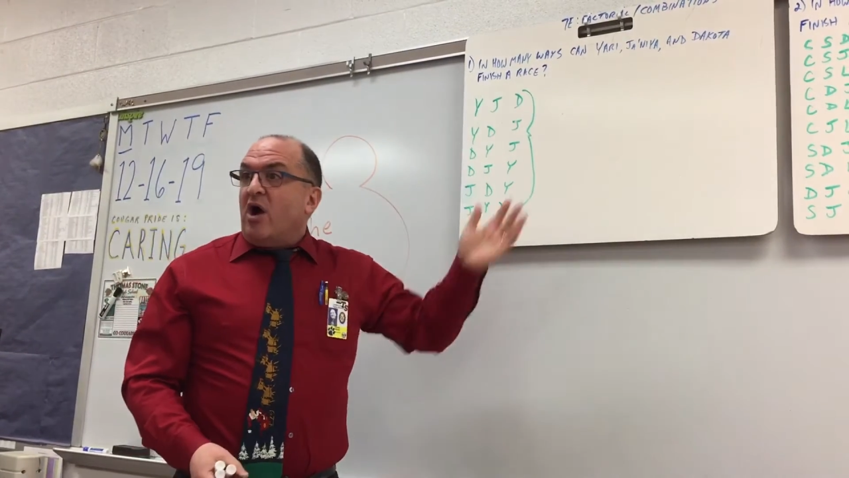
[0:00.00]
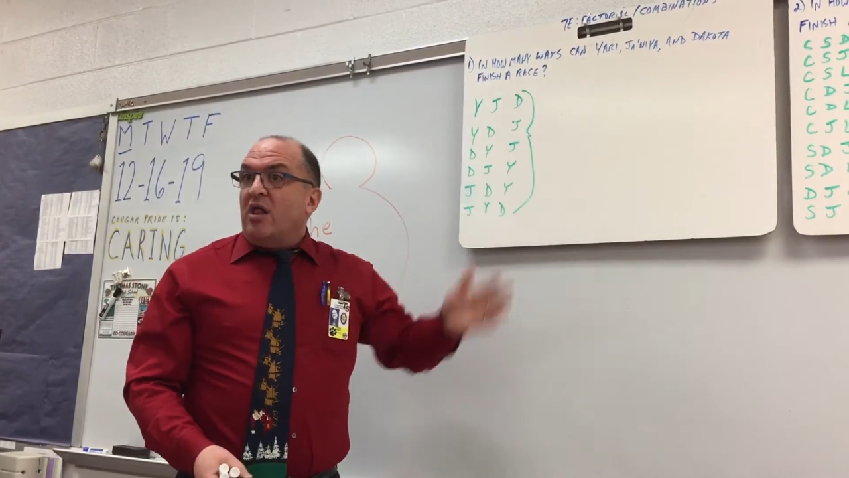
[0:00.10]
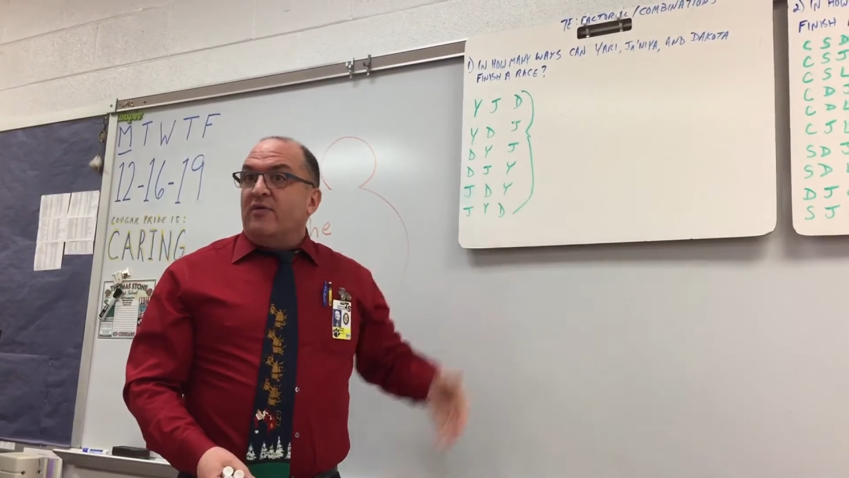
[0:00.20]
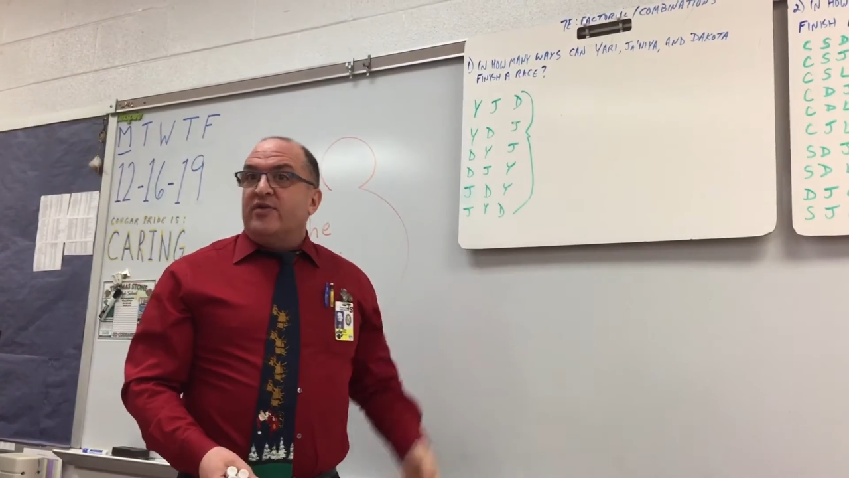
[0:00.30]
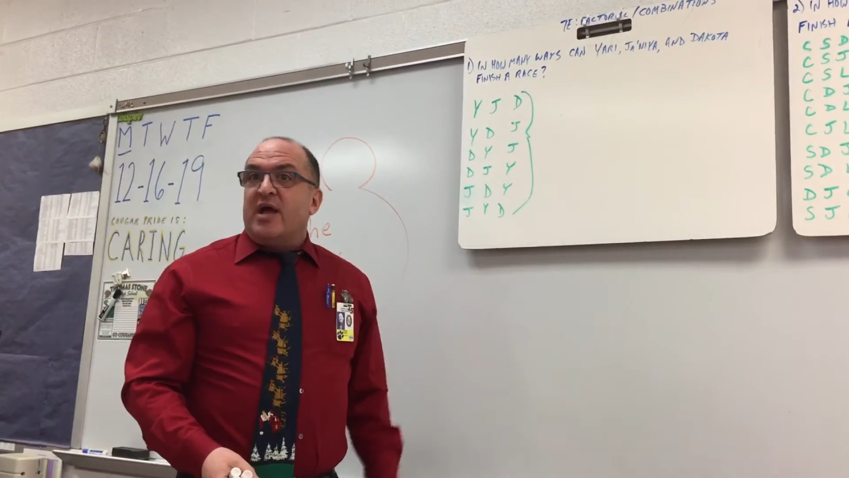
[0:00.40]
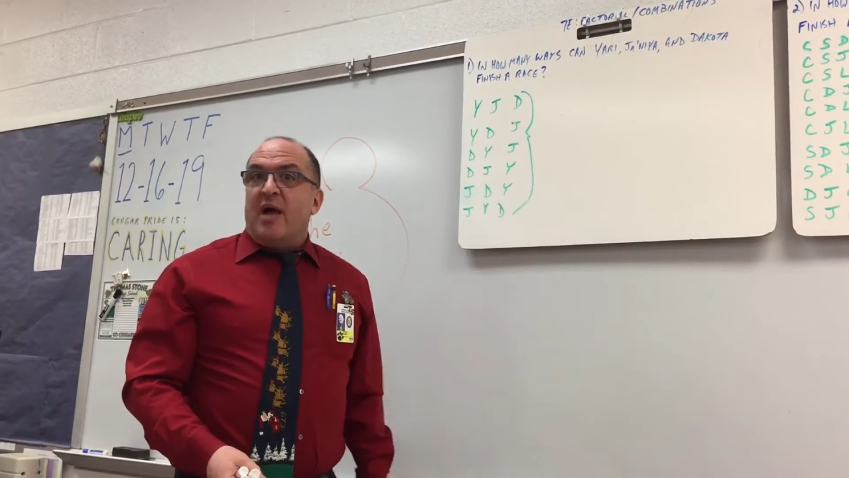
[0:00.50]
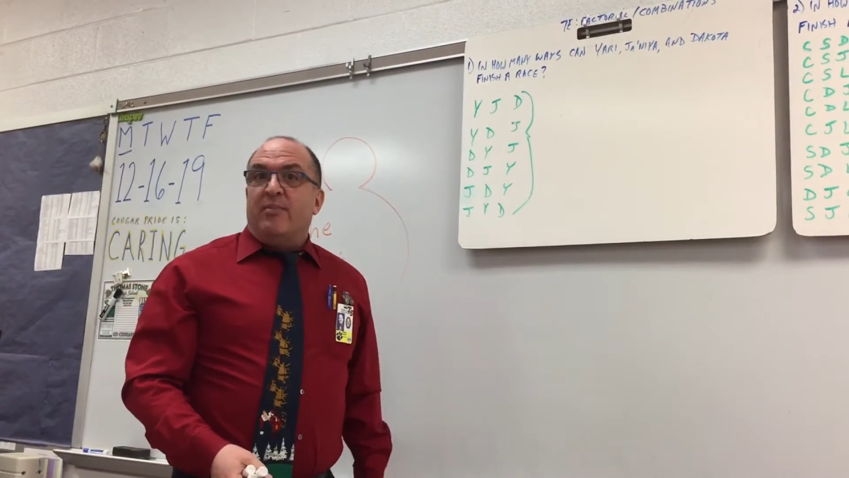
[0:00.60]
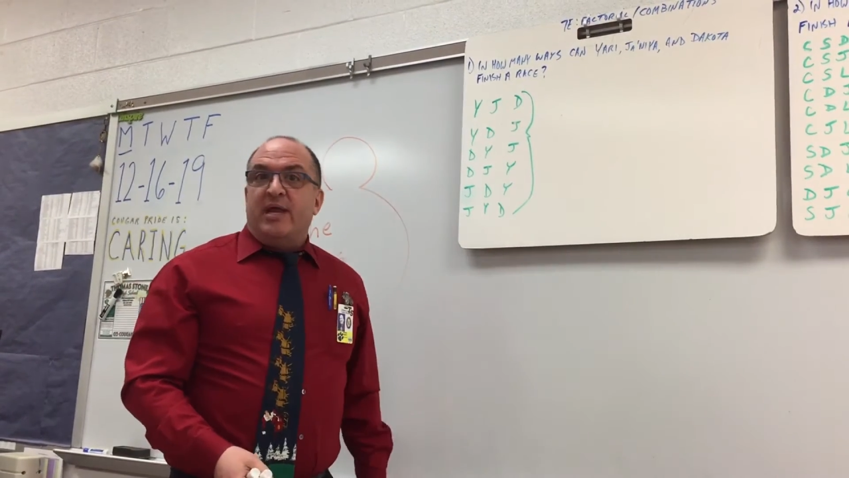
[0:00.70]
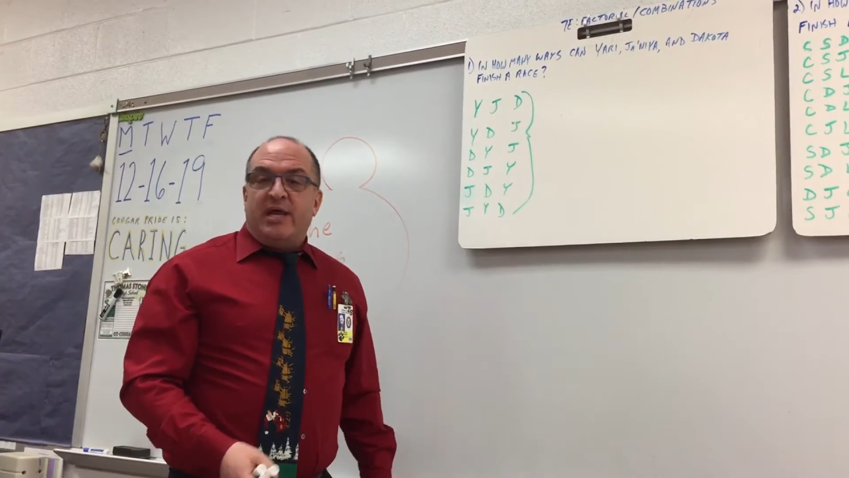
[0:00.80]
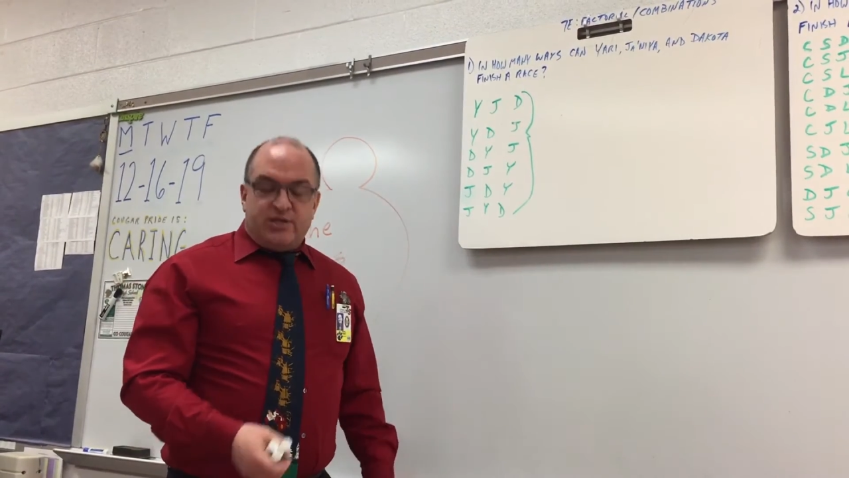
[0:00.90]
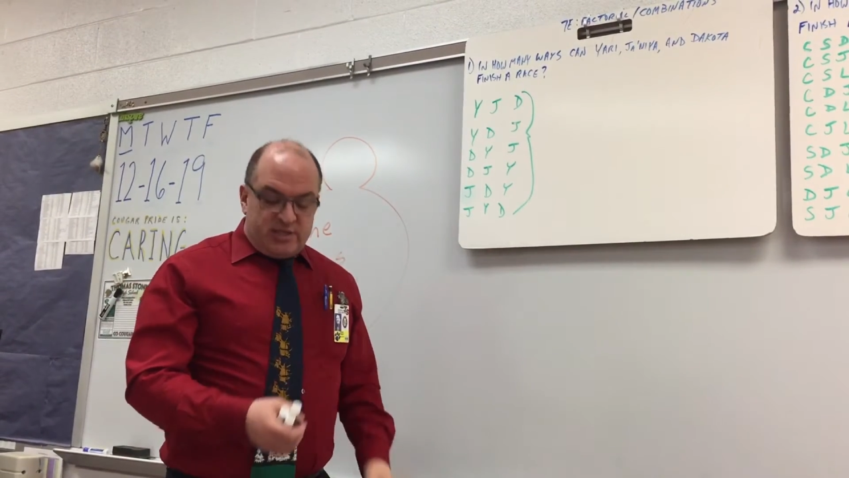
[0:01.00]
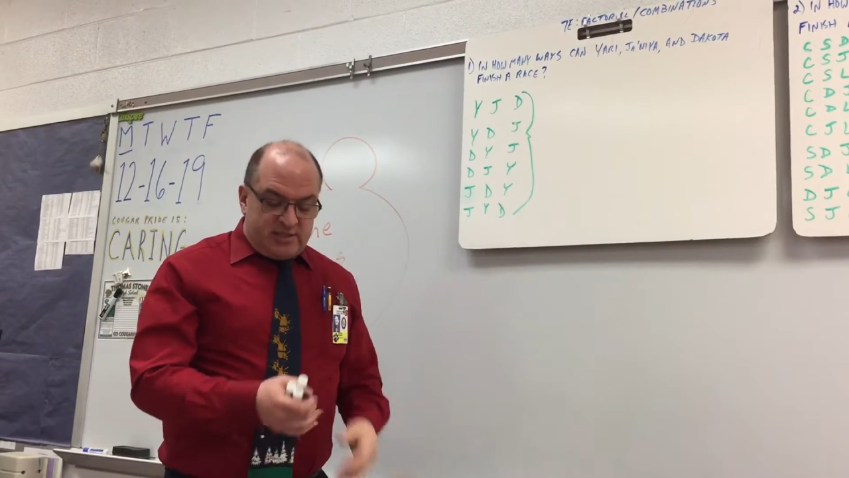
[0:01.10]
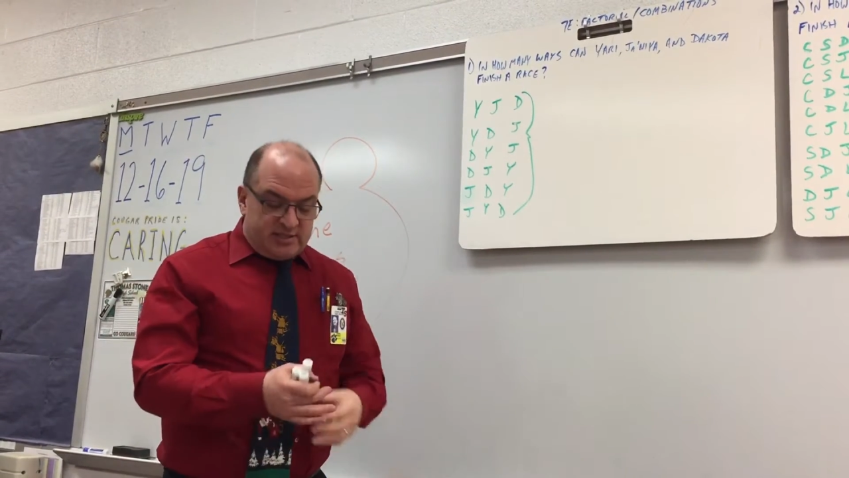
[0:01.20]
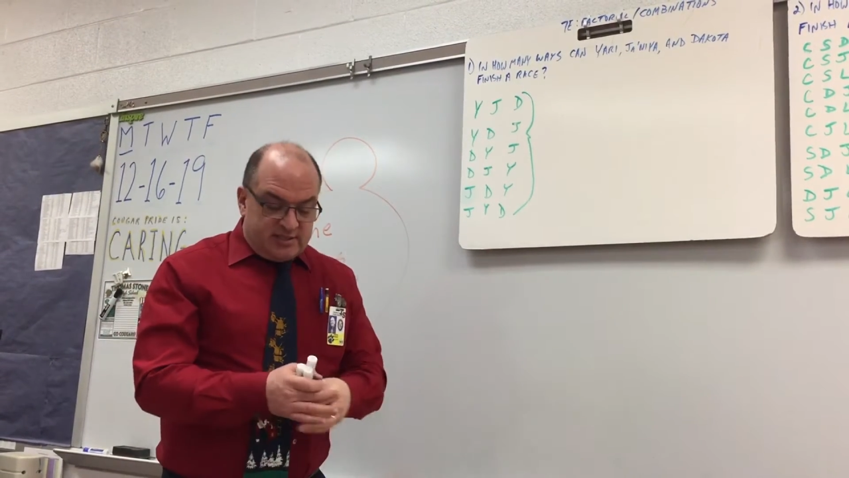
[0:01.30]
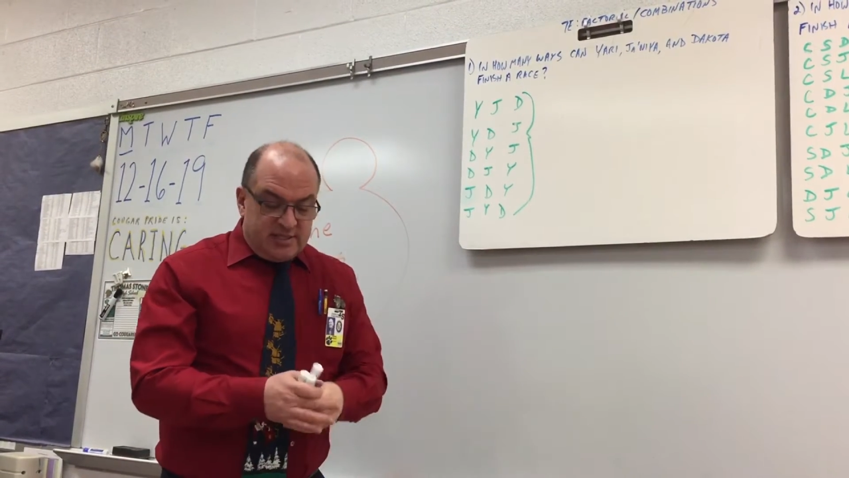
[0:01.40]
all of the
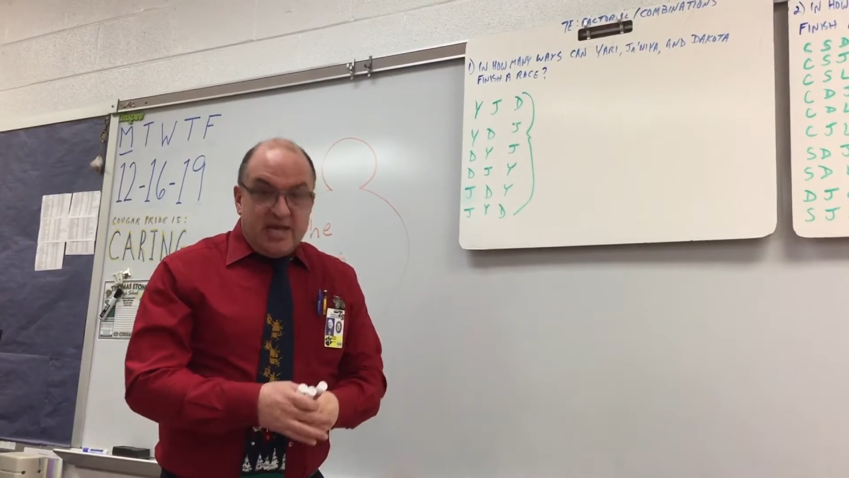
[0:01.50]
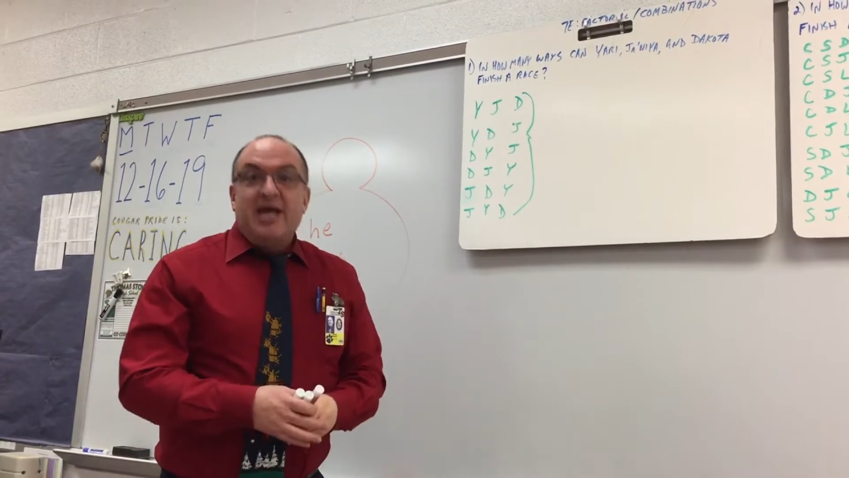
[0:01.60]
combinations?